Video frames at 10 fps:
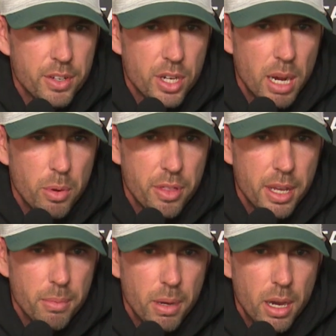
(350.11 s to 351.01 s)
of a job with
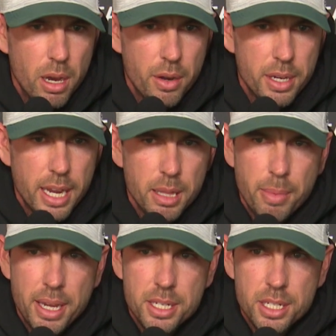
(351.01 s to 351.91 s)
him on a daily
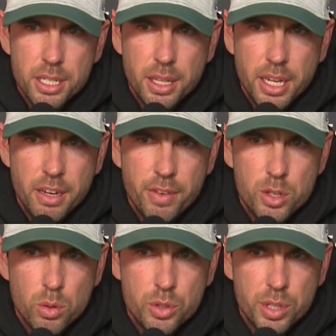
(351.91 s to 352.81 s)
basis and the
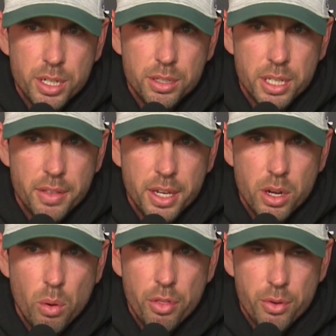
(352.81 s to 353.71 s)
individual drills, and then
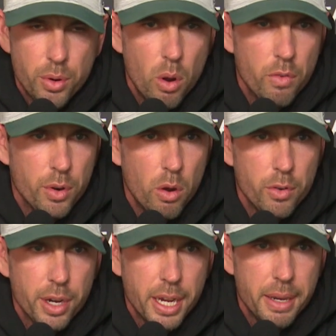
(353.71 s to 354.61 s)
going through it over and
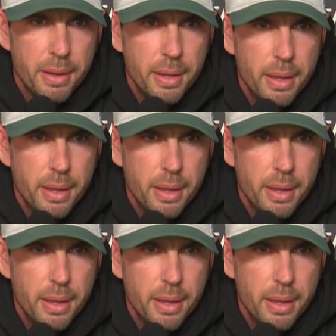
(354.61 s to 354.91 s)
over again.